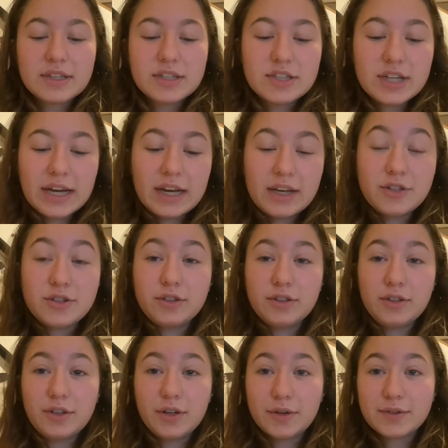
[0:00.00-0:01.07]
change the
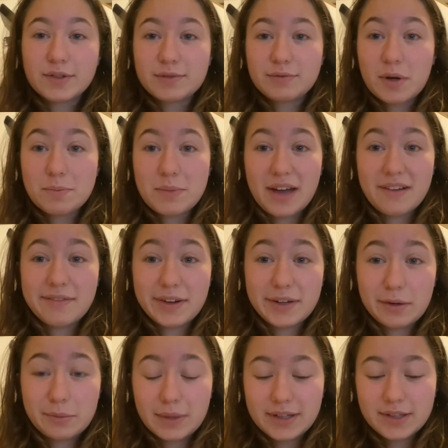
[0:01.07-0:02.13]
notes from that
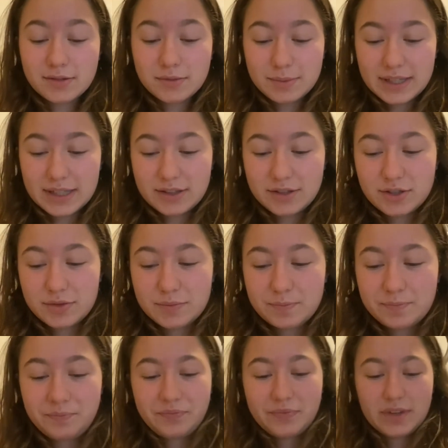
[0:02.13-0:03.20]
fundamental pitch.
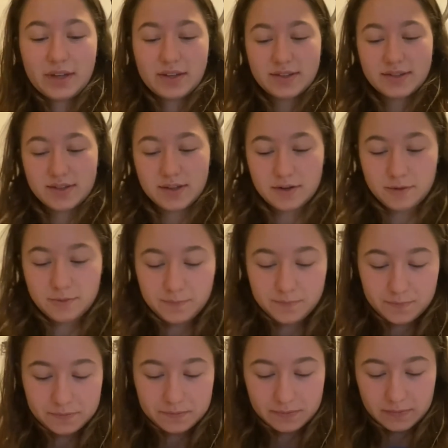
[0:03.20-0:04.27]
So
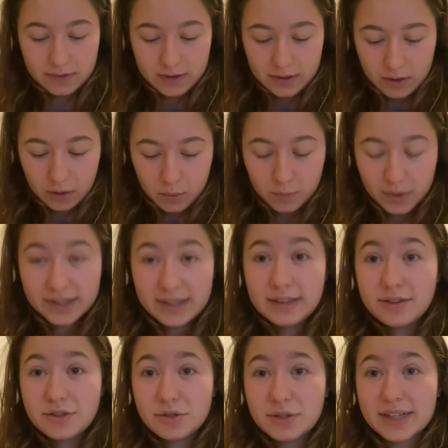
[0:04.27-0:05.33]
one
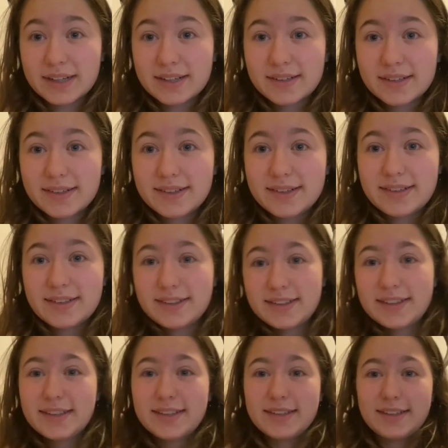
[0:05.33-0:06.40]
trick
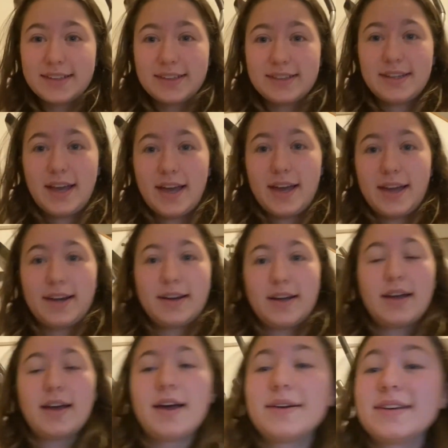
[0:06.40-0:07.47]
that
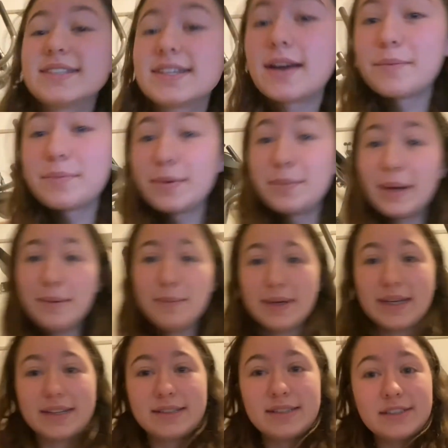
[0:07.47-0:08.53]
I was taught by my
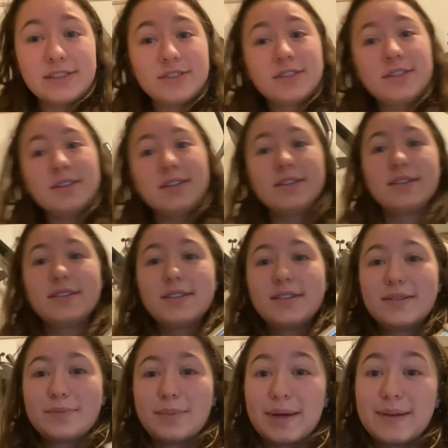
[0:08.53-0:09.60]
band teacher,
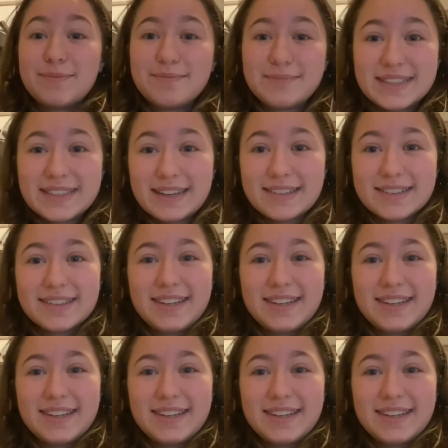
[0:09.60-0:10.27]
by Sanson,